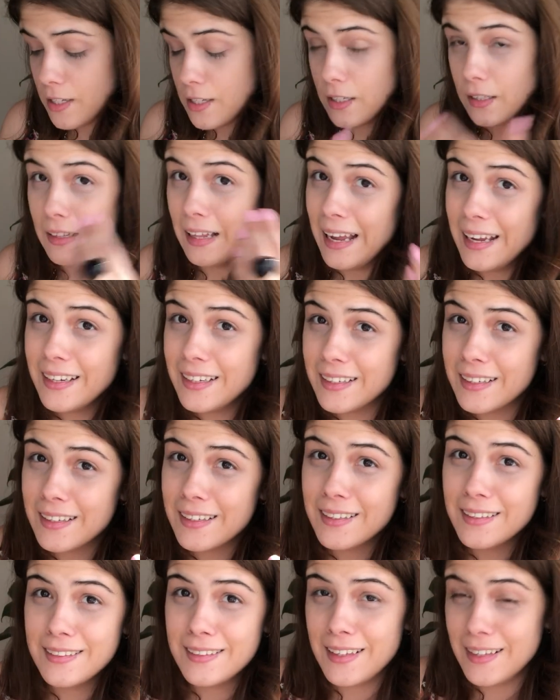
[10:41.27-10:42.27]
doesn't like
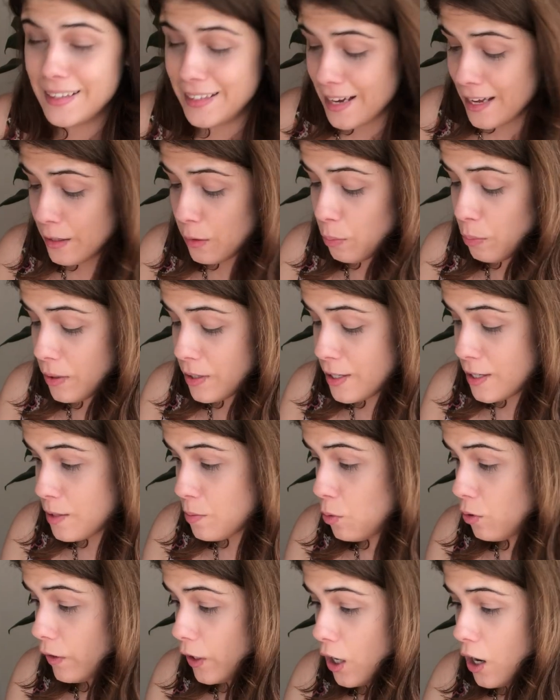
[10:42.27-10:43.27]
that the other person is
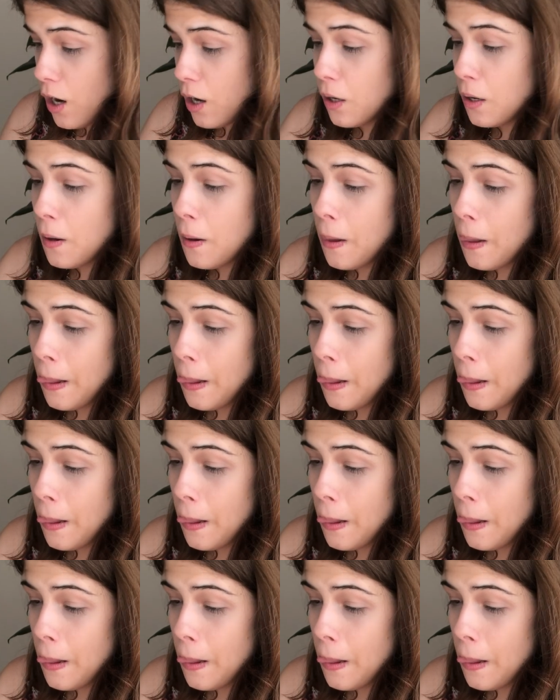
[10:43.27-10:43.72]
moving on.